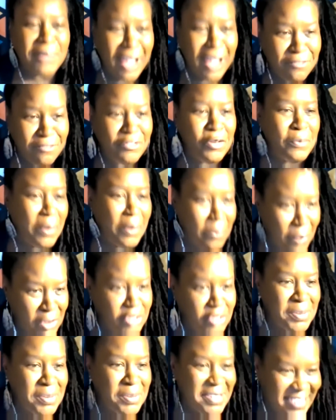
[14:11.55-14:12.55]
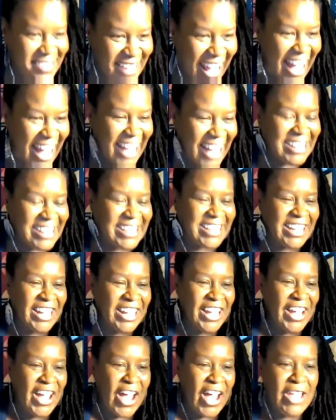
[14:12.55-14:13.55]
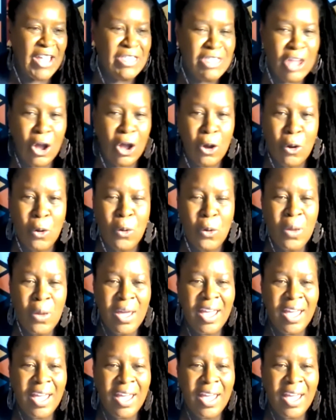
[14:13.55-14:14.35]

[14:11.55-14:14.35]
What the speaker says: platform on which we stand and know,